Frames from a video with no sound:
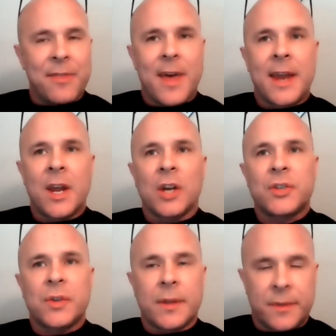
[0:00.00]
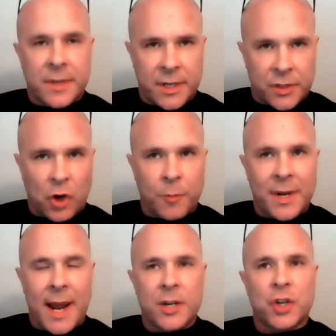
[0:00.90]
and then a, the
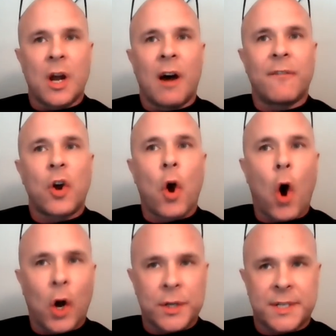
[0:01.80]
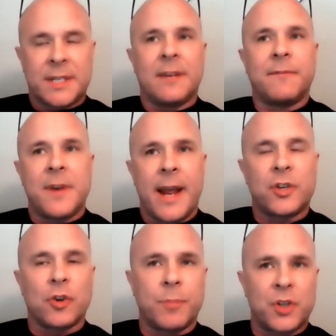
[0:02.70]
determination of causative
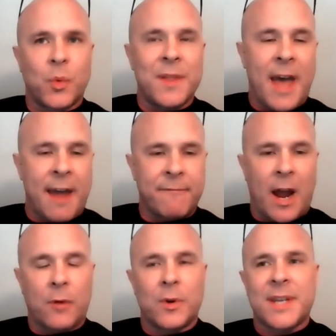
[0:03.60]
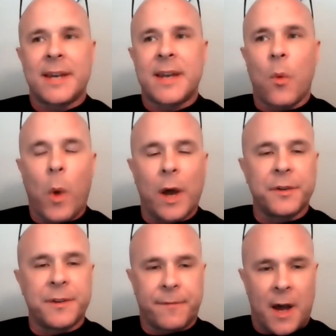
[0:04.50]
nature between that virus and a
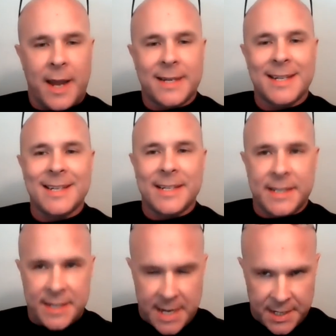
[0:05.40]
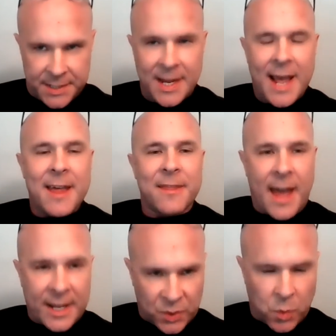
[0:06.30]
well-defined disease.
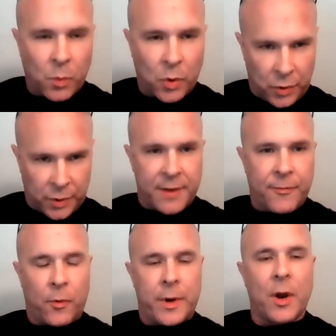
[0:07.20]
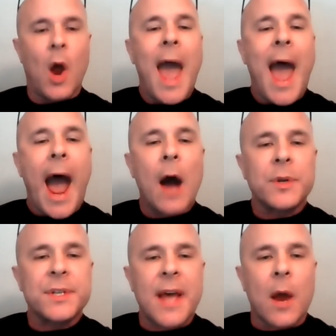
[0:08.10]
That's what we're looking for here. How
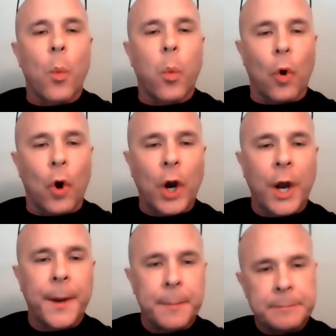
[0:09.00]
does that work?